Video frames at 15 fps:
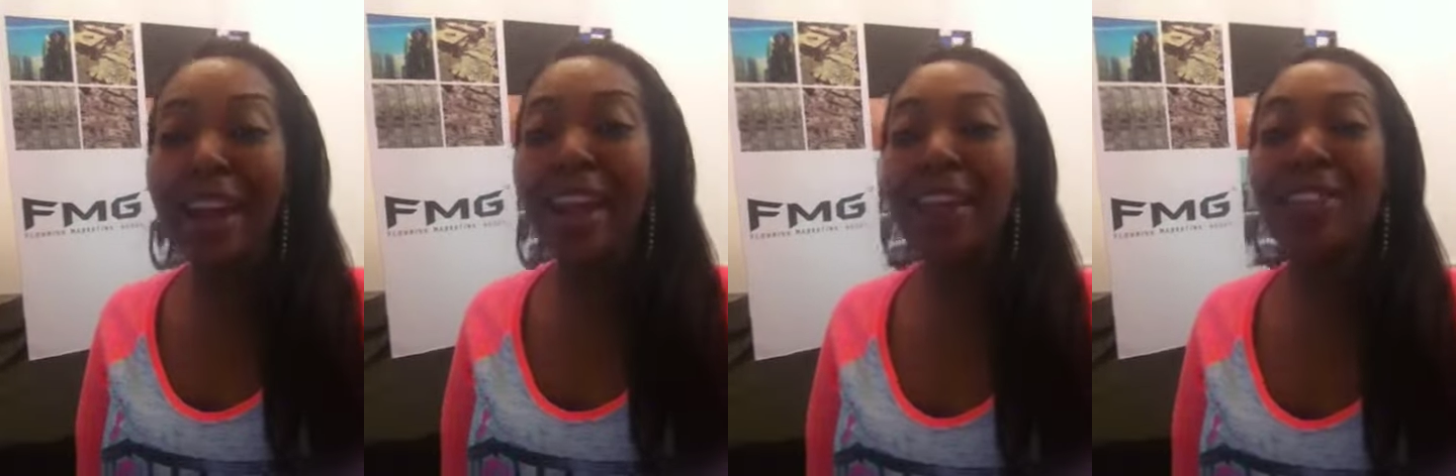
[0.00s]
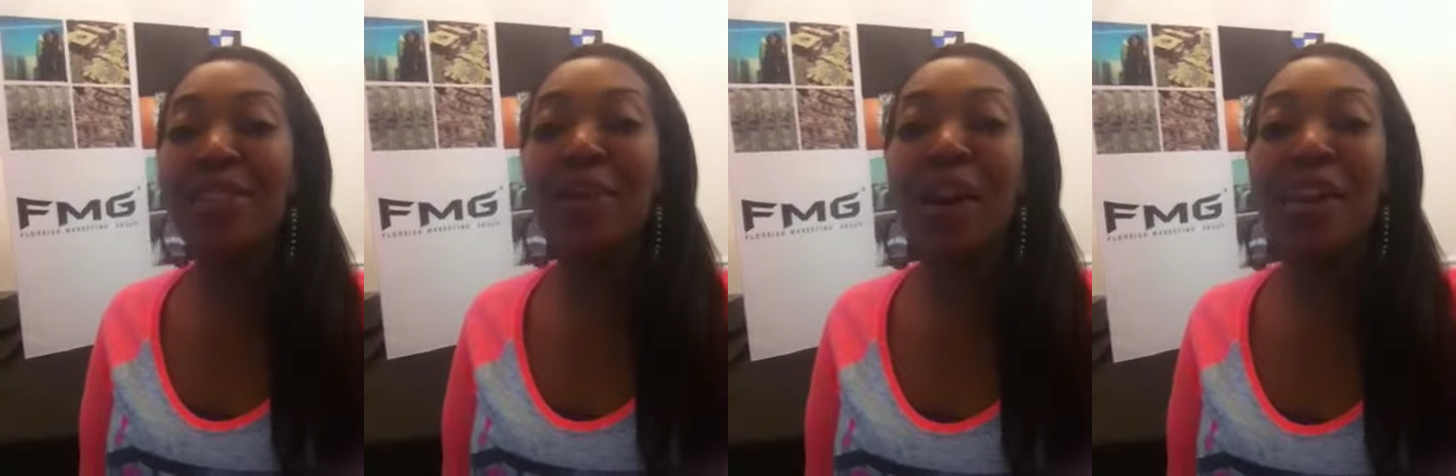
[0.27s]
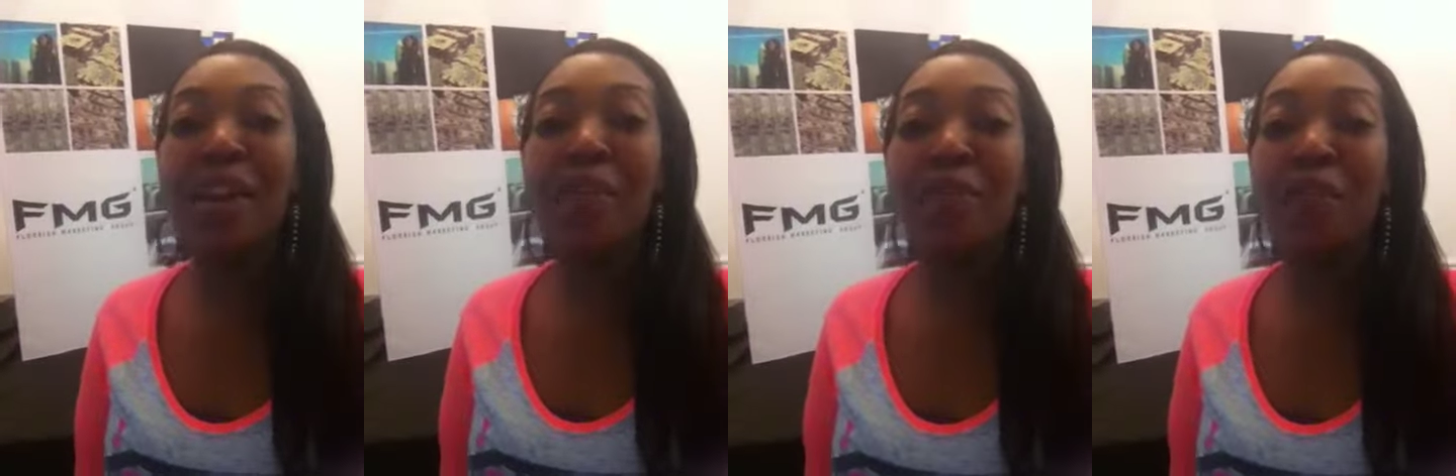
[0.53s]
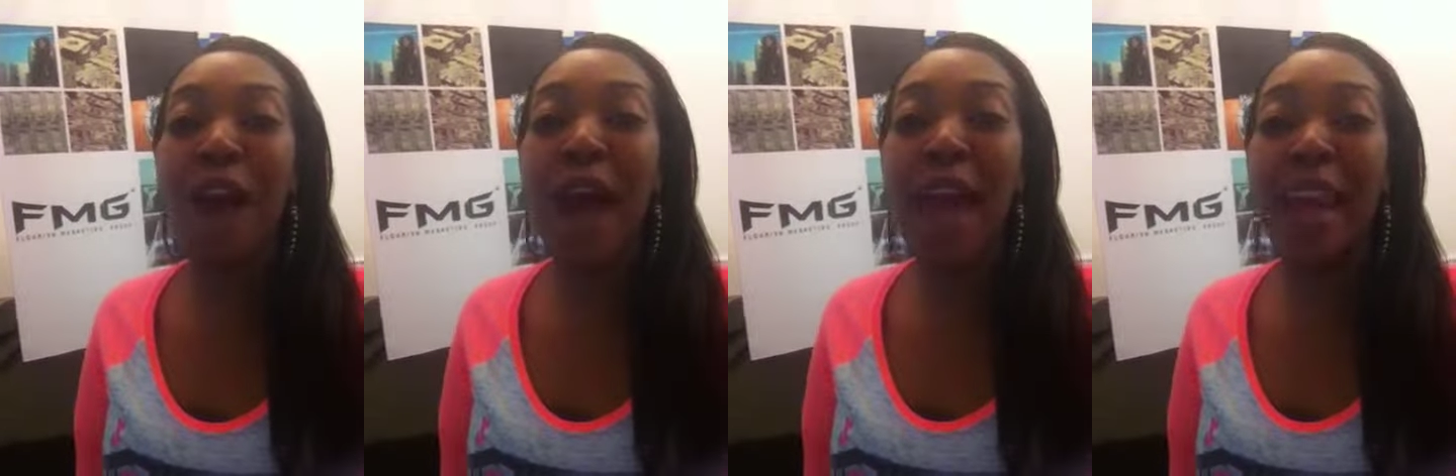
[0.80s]
Enjoy your
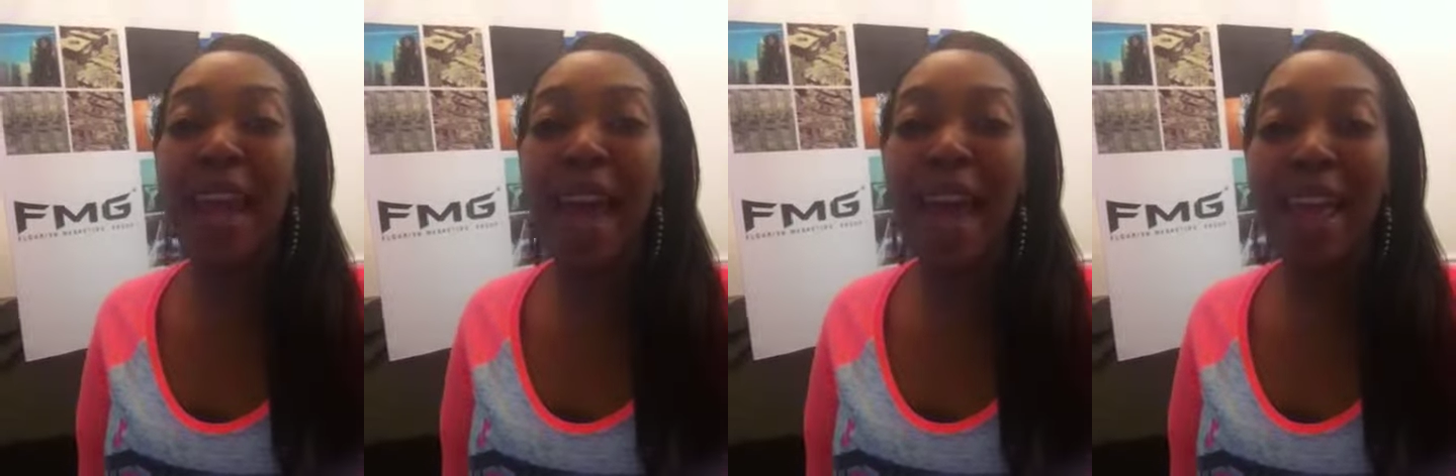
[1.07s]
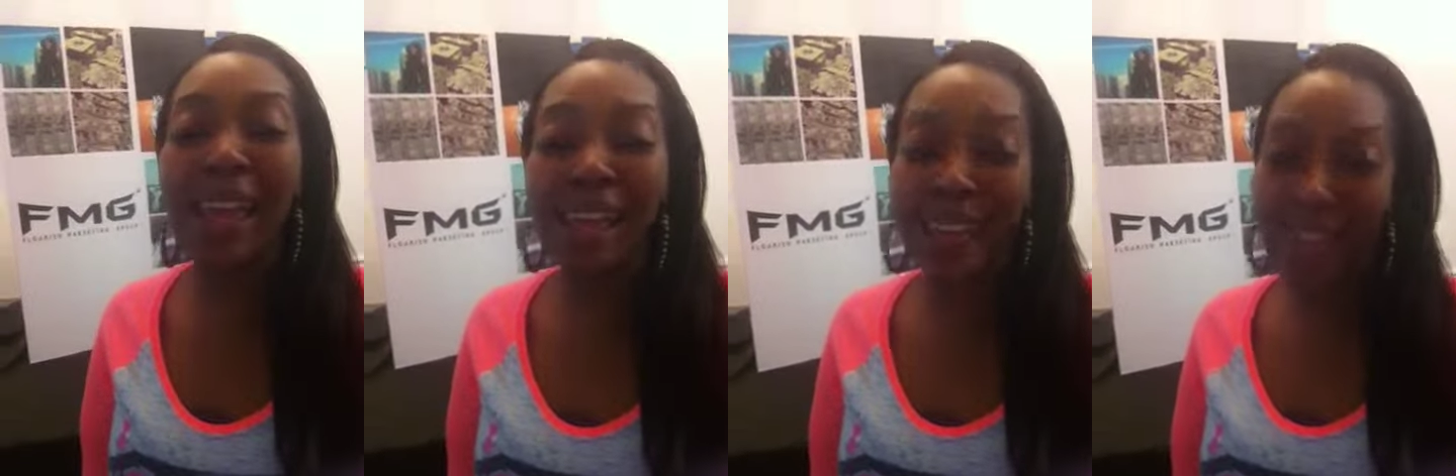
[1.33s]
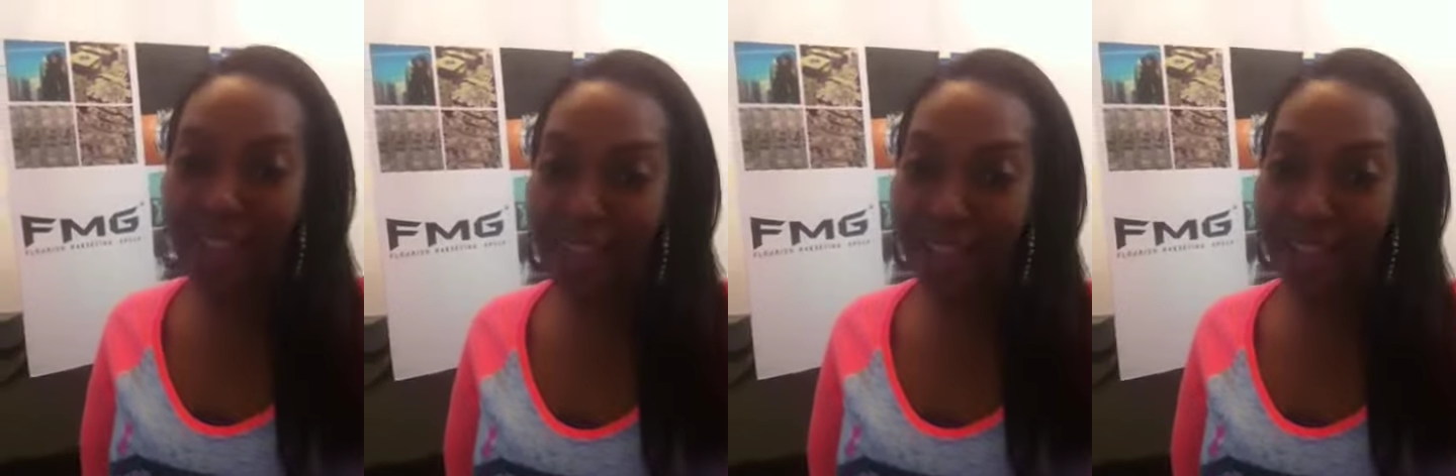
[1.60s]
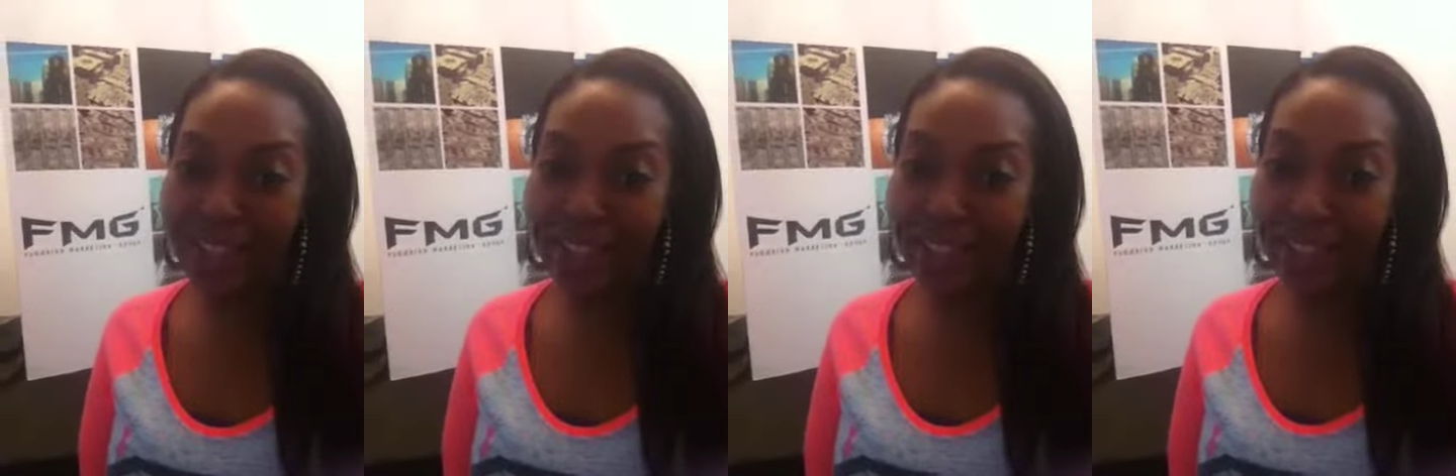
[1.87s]
Friday,
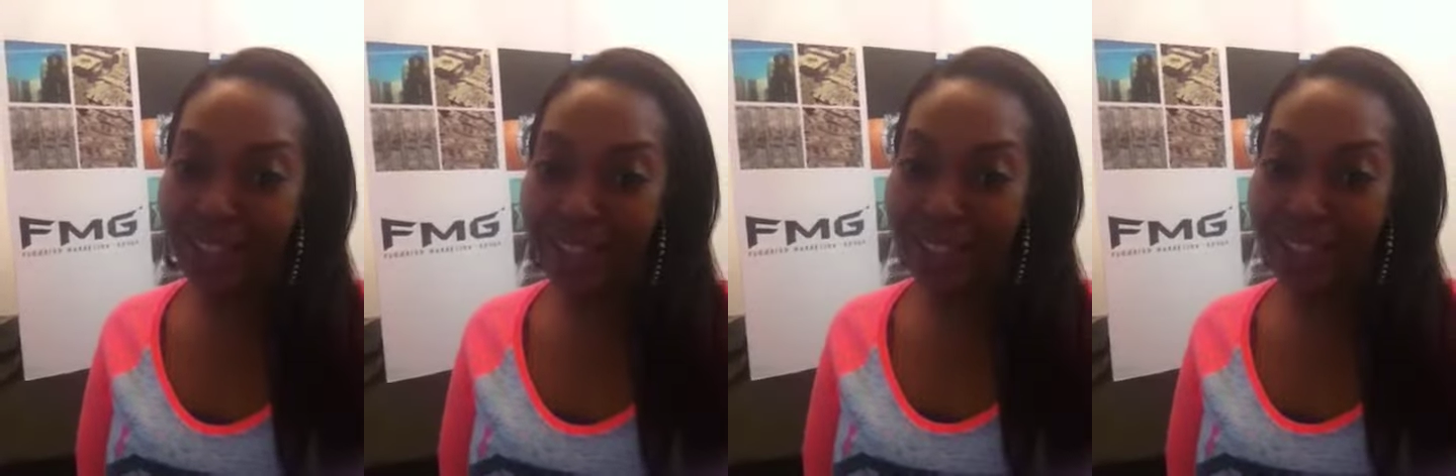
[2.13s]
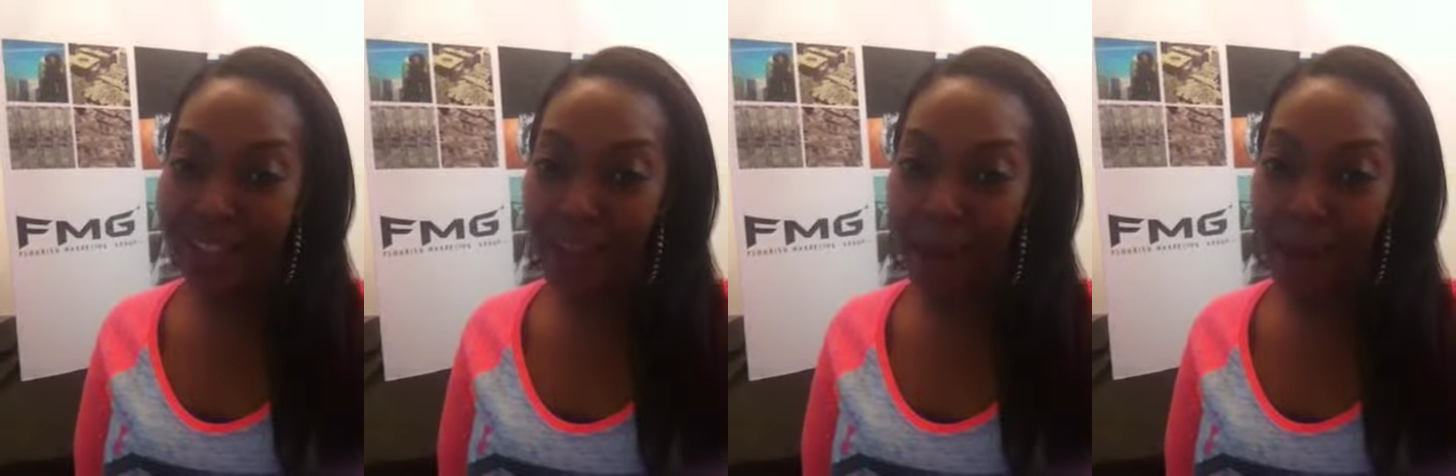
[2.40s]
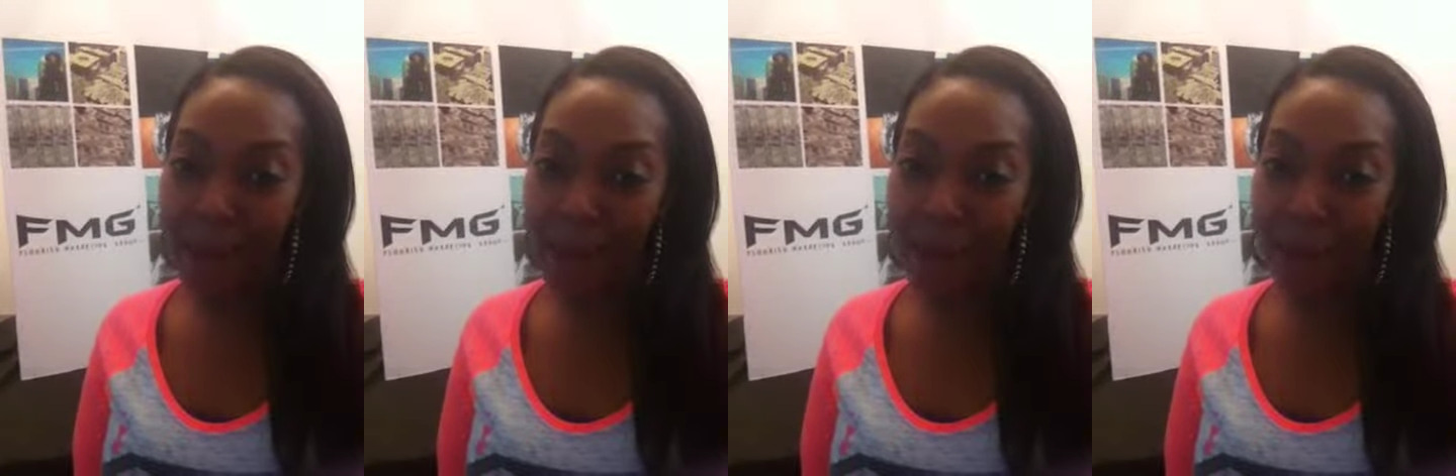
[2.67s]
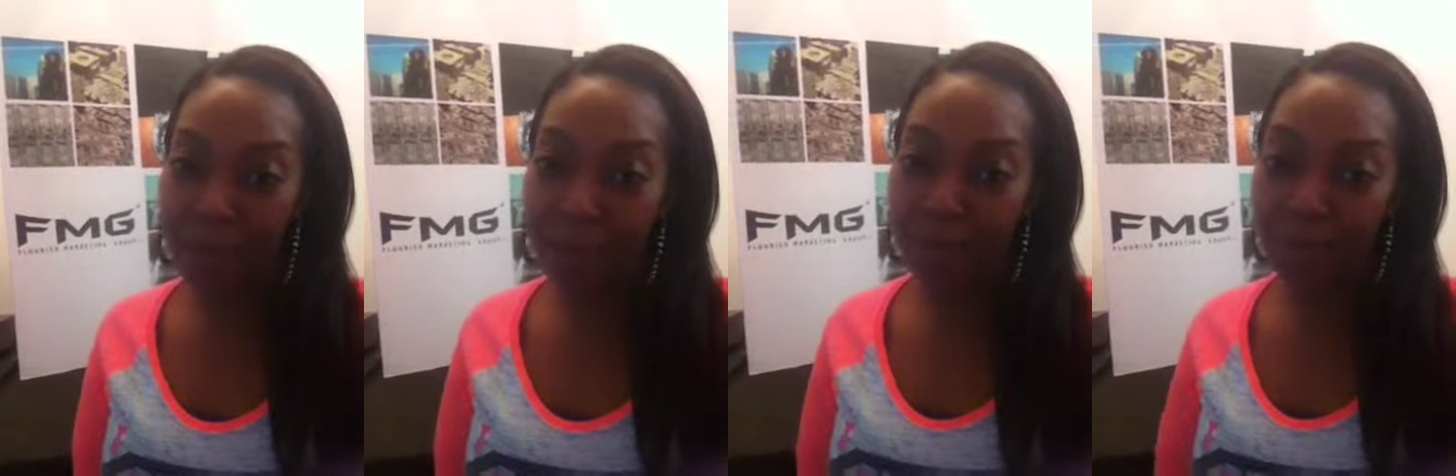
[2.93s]
and I'm
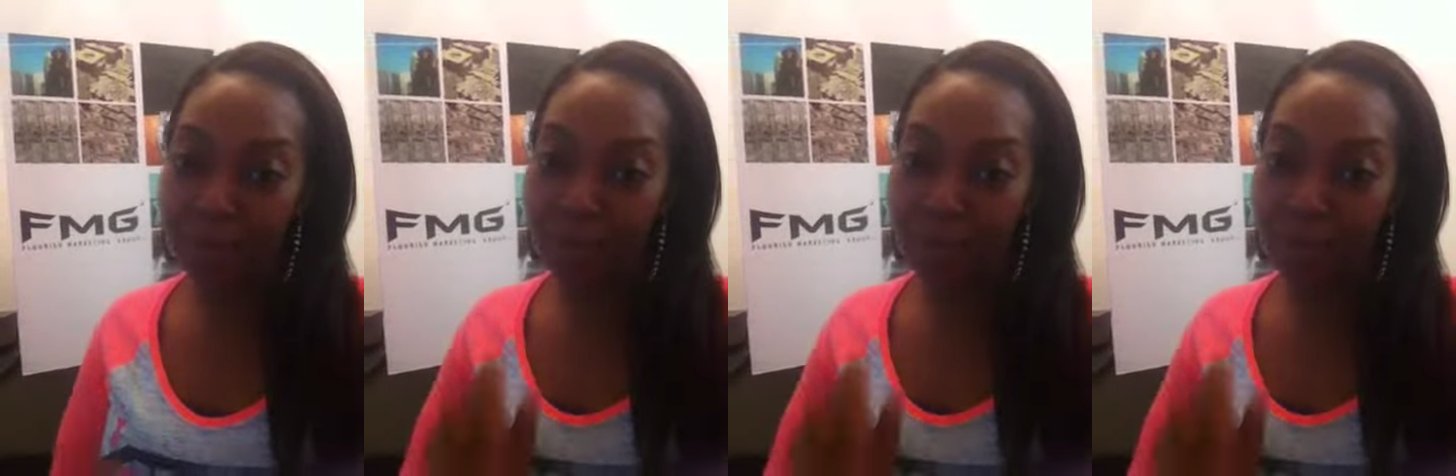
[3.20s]
out.